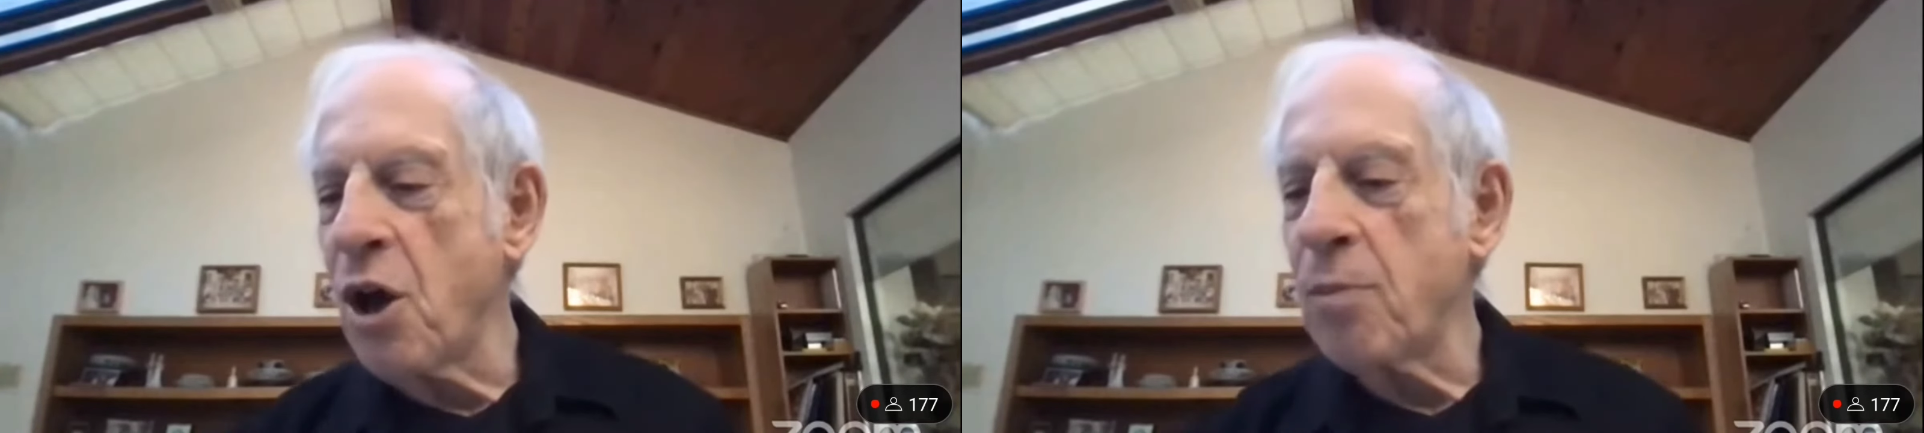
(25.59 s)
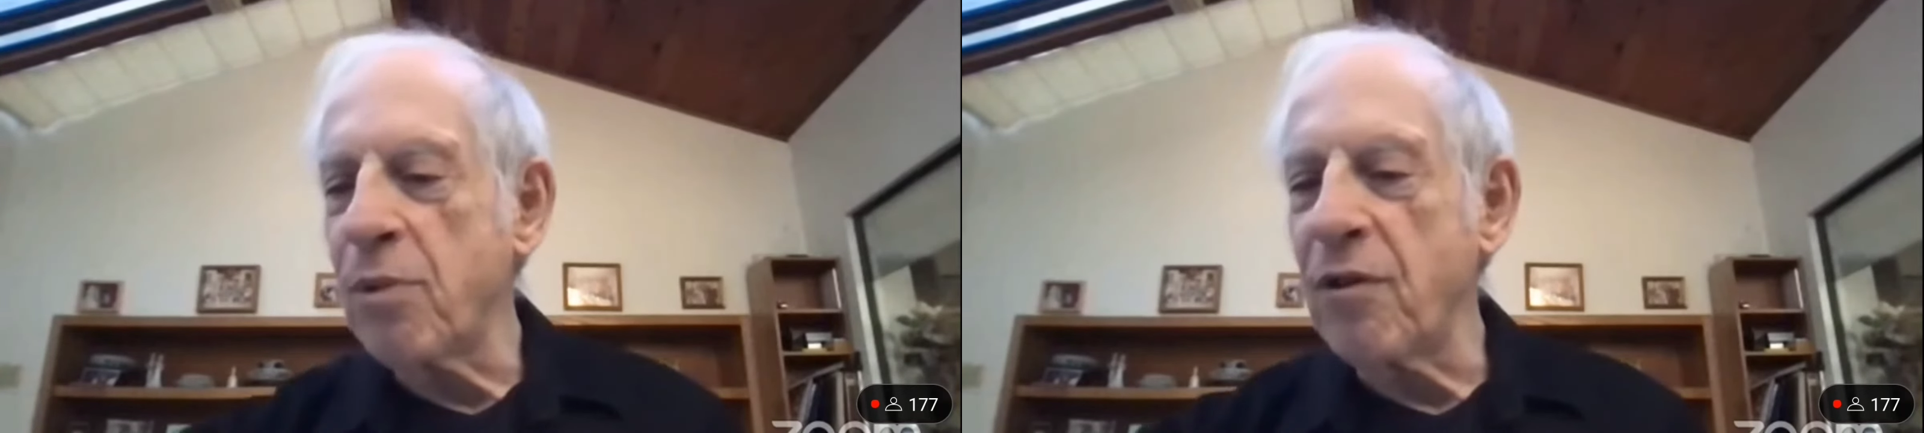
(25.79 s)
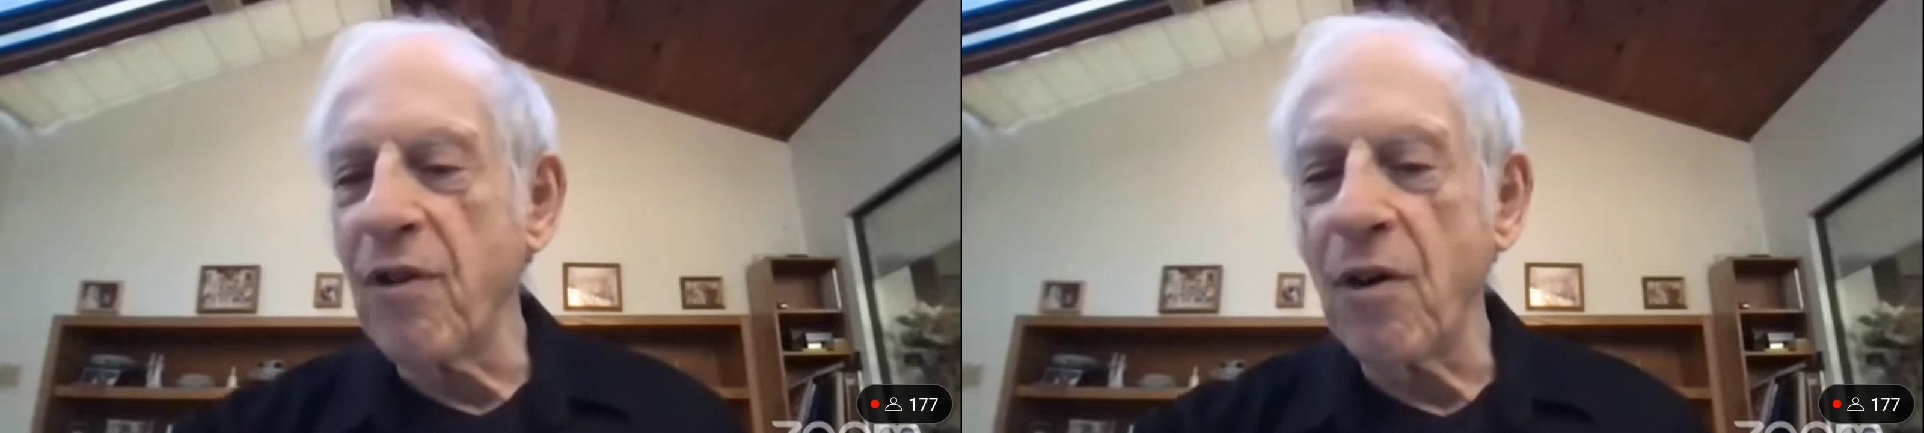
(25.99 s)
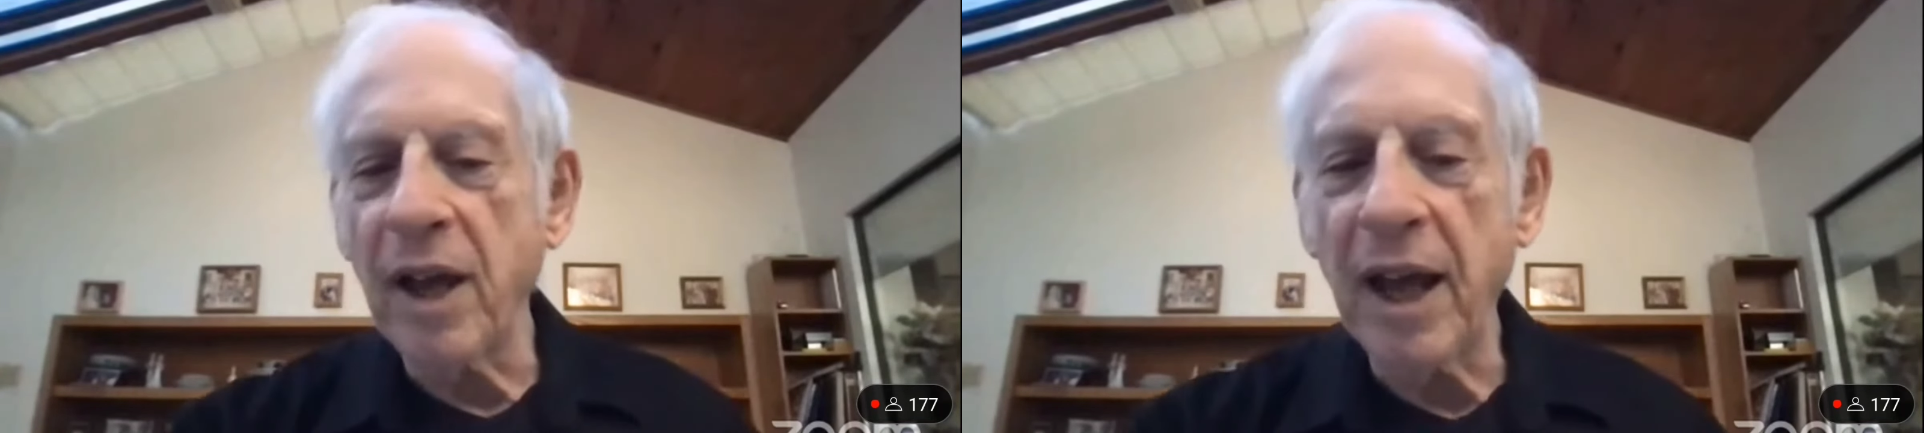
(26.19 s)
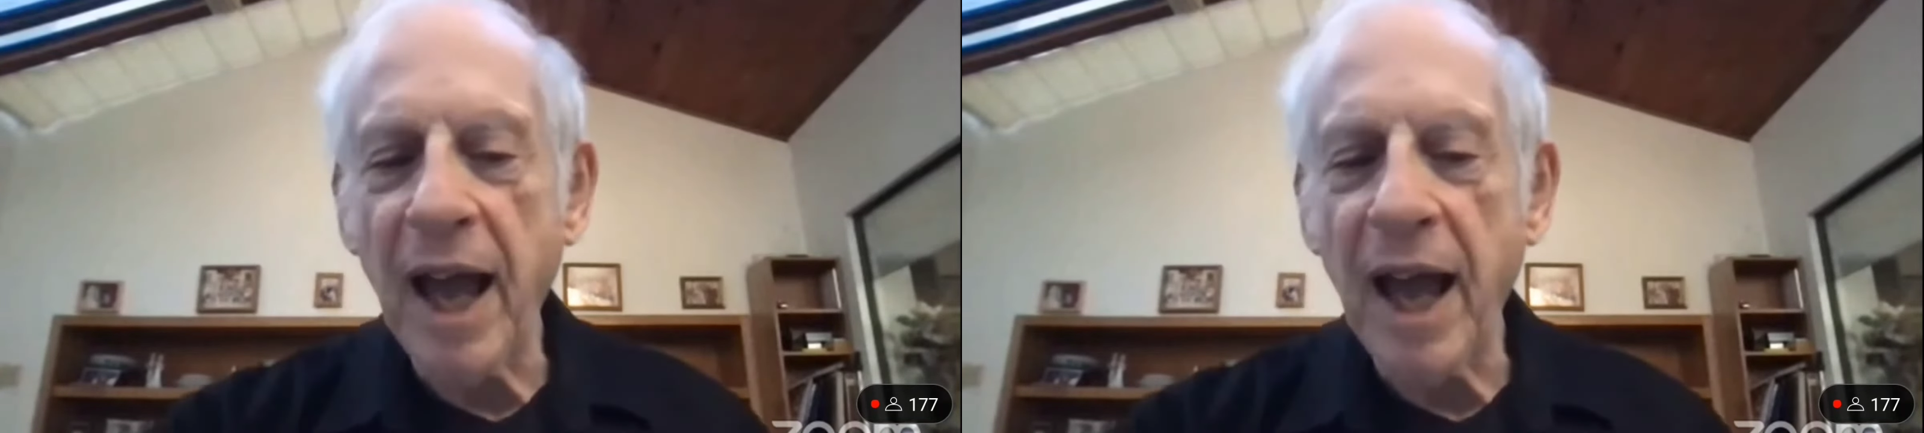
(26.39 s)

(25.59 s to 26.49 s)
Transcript: provoking